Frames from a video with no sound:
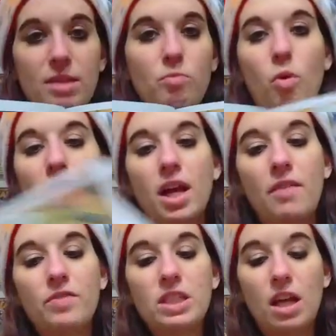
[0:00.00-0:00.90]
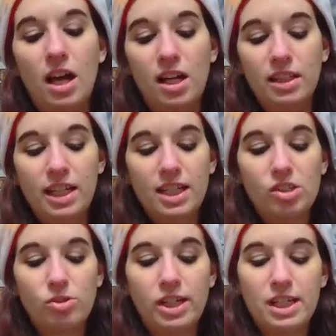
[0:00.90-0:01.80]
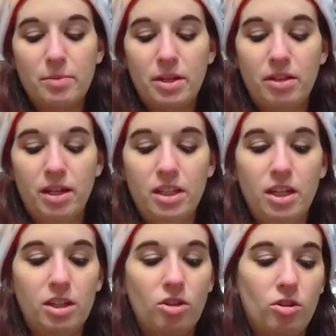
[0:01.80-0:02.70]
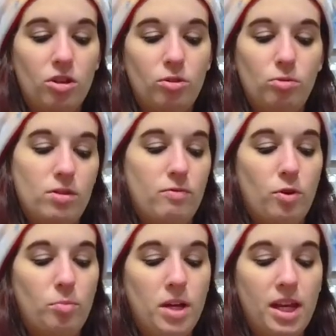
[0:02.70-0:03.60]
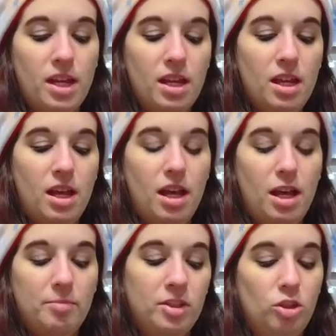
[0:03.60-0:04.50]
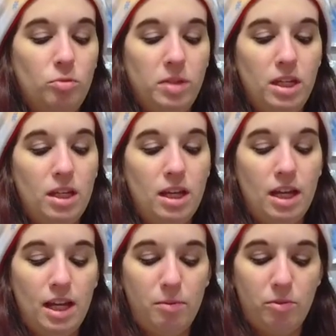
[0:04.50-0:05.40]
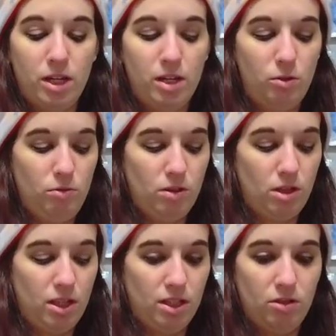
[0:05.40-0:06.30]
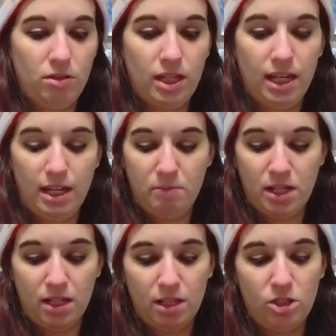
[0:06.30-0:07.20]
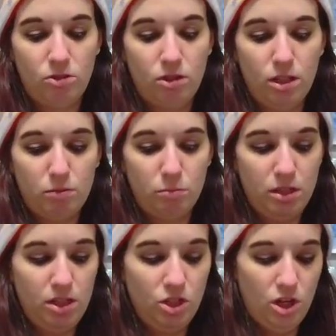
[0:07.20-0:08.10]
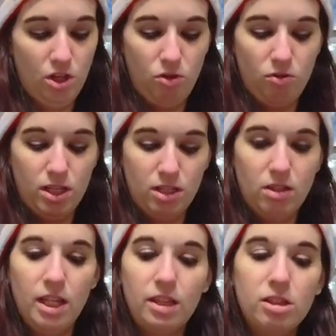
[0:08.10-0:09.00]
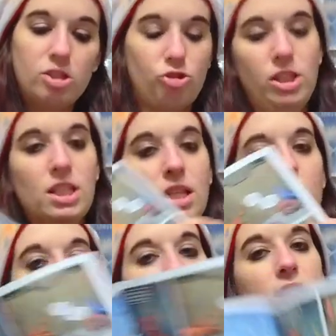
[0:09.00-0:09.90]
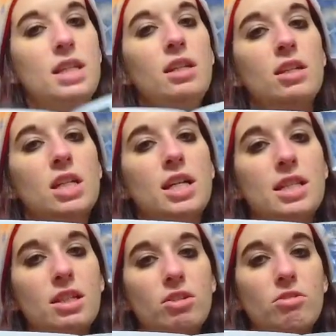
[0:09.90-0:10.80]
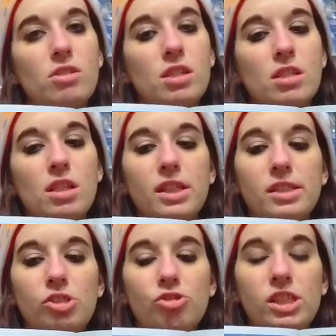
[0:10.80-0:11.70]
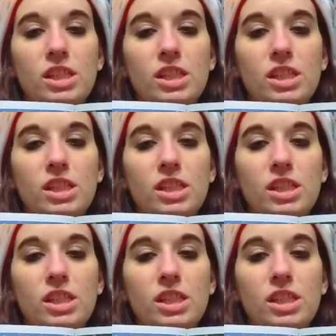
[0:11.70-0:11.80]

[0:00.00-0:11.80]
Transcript: some one-offs holiday stories about a young girl who's a robot um, human hybrid who's also like I'm not going to show you that page who also like look dresses up like Santa Claus and goes in like destroys